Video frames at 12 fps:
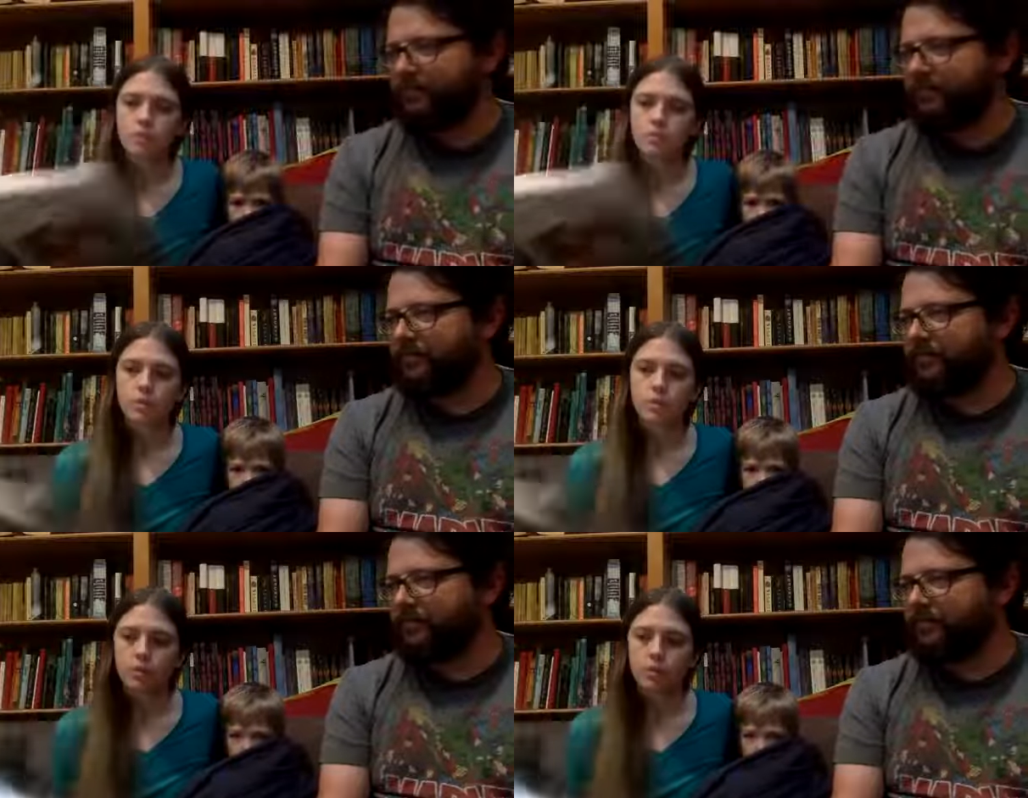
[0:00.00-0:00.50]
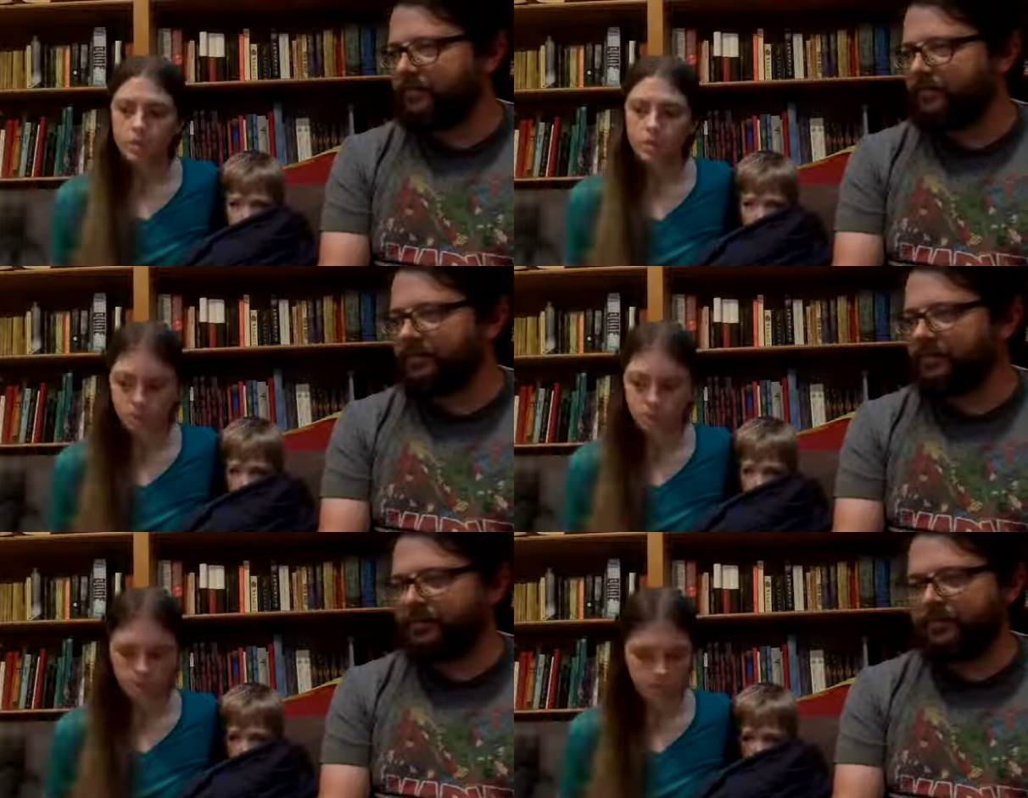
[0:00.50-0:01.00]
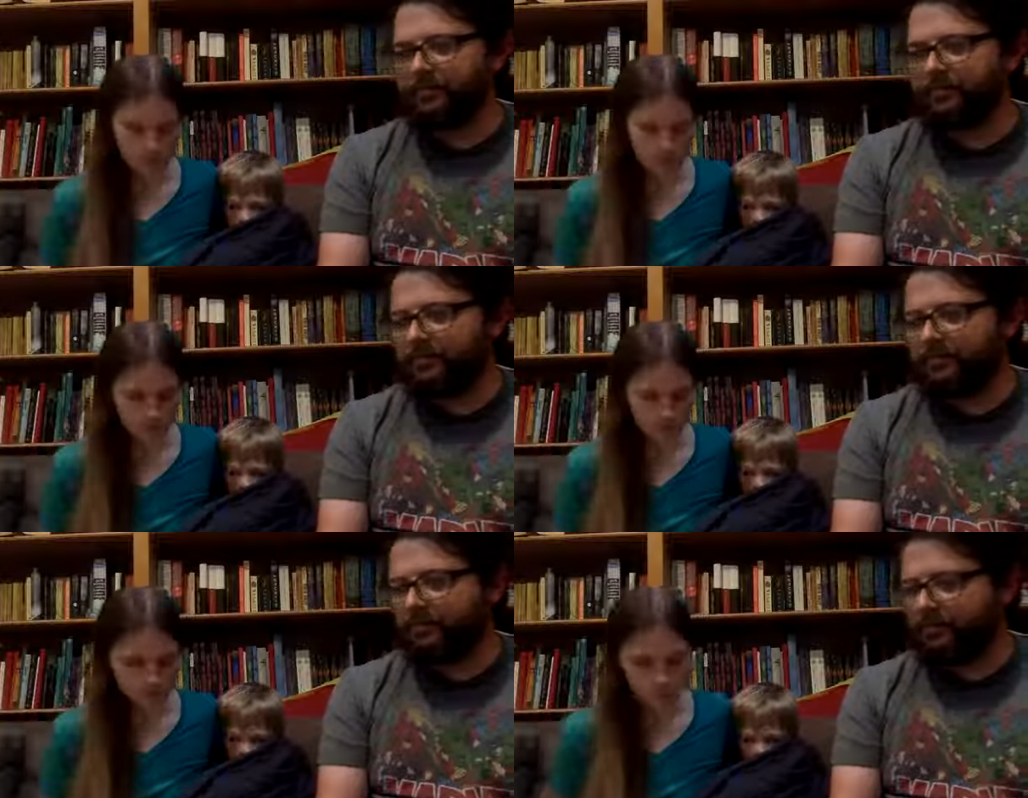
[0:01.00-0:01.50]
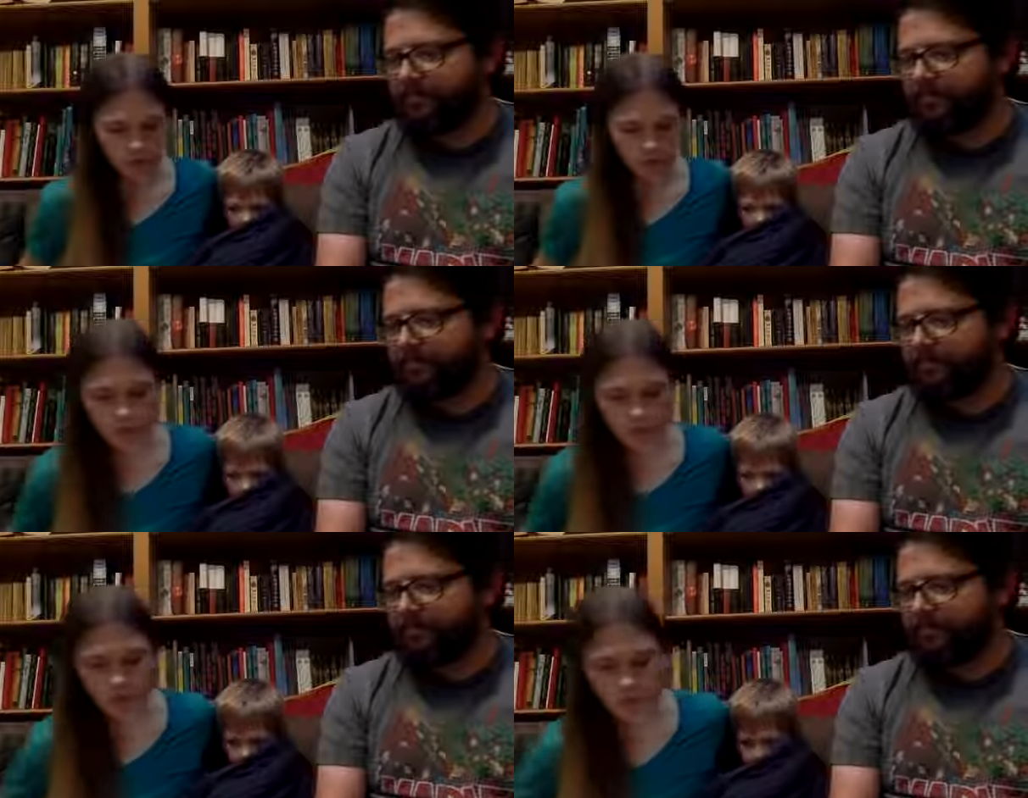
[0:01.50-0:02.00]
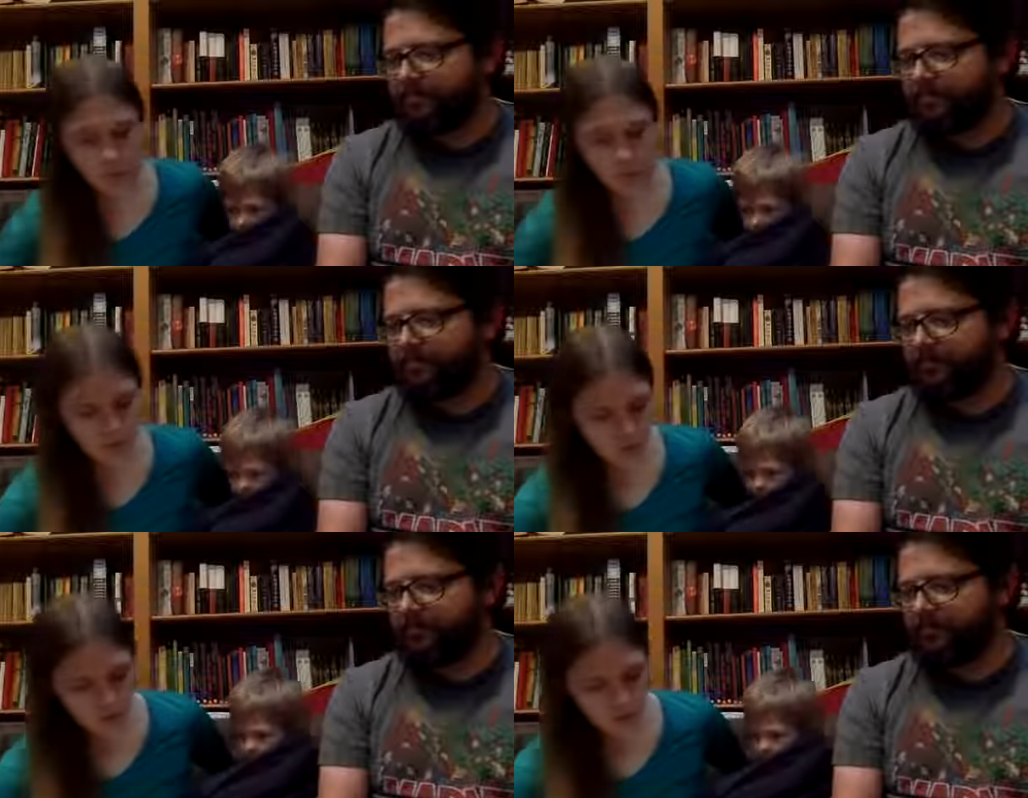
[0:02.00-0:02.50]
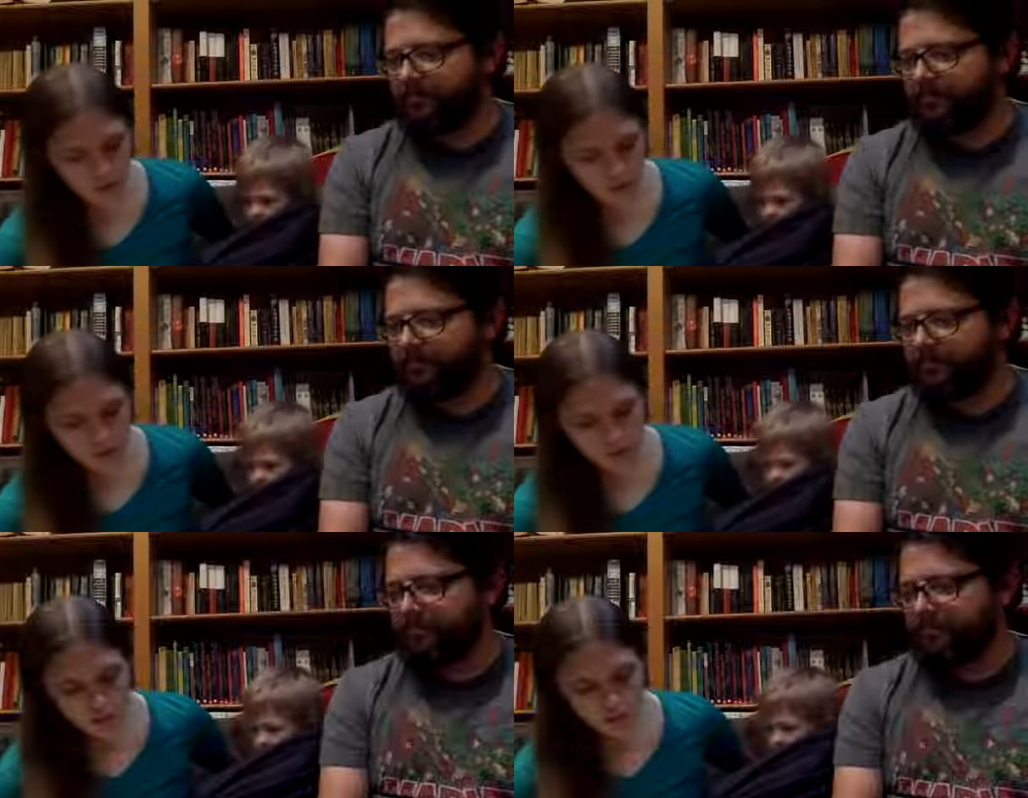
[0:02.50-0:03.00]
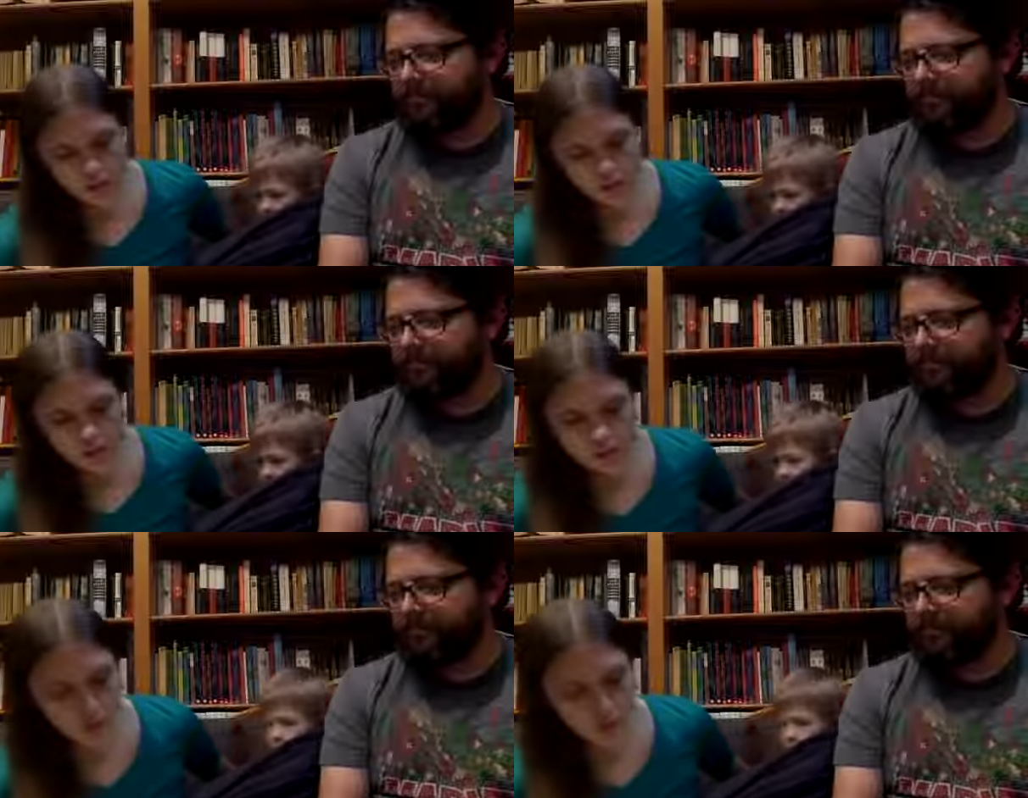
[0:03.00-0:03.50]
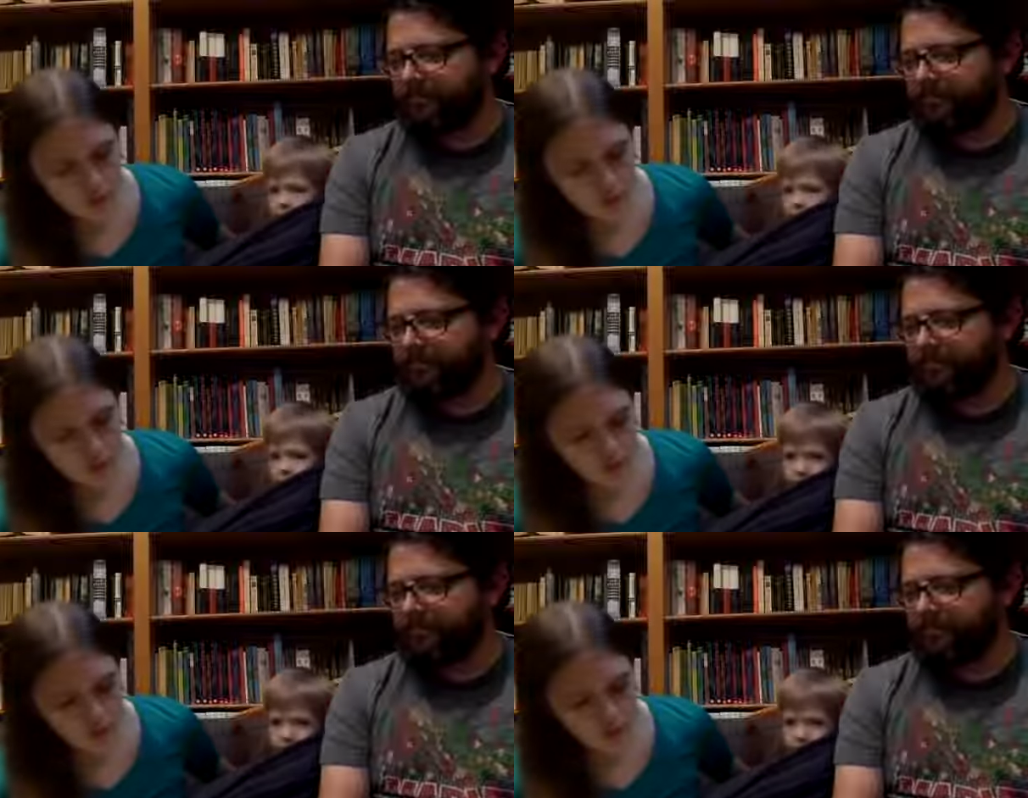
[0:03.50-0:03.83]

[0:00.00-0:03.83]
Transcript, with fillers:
Speaker 1: We're going to read the 23rd psalm. The Lord is my